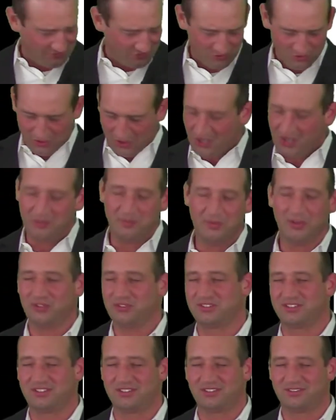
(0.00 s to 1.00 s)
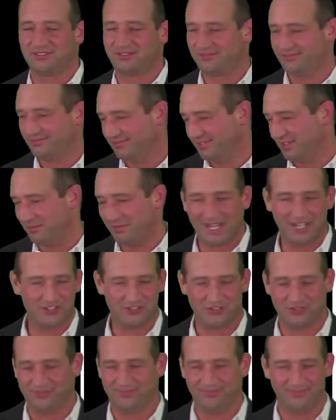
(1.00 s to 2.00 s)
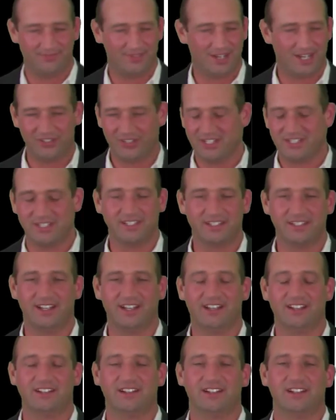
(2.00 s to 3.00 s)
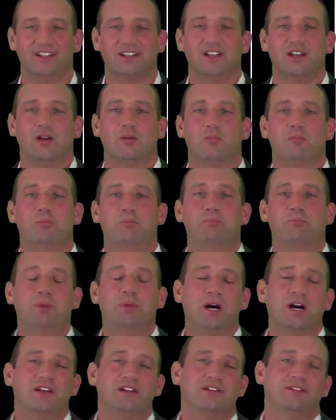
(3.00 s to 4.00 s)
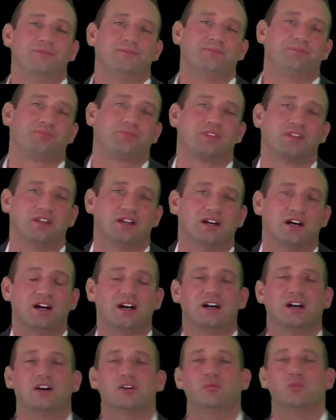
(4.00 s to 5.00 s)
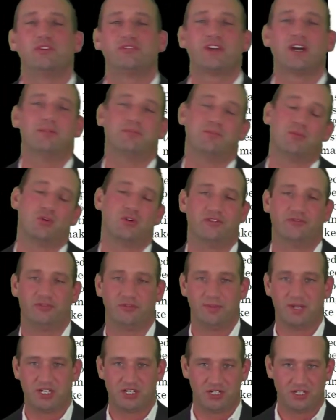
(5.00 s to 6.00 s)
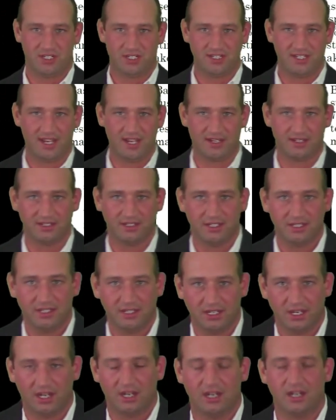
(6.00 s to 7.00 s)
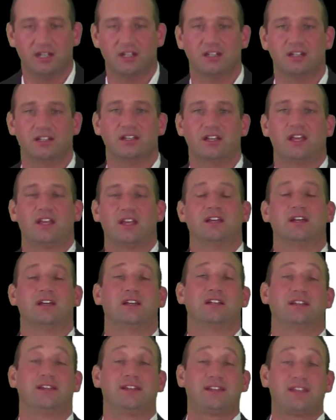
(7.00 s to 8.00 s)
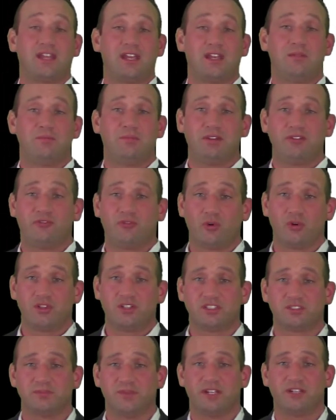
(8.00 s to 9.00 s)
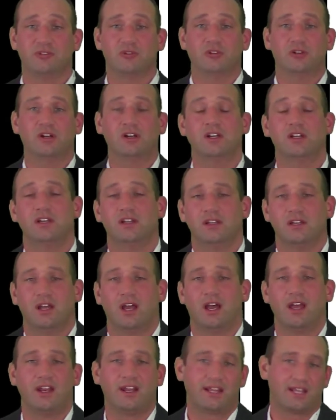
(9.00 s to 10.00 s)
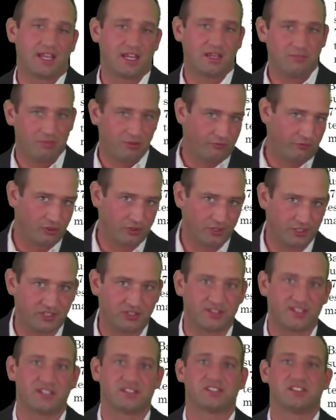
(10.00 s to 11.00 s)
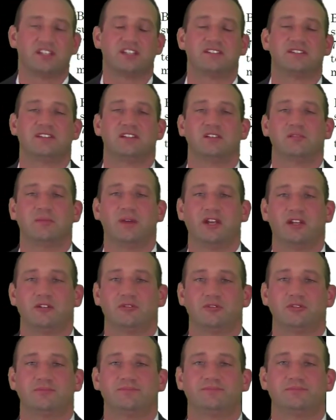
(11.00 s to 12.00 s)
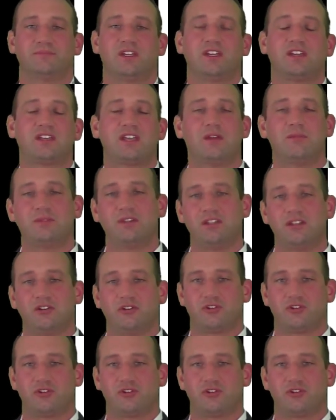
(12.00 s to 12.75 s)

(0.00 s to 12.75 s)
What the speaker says: almost imagine how they did that. But we've got more information than that. And it came before this manual. And it came before the 2018 manual. It came in the year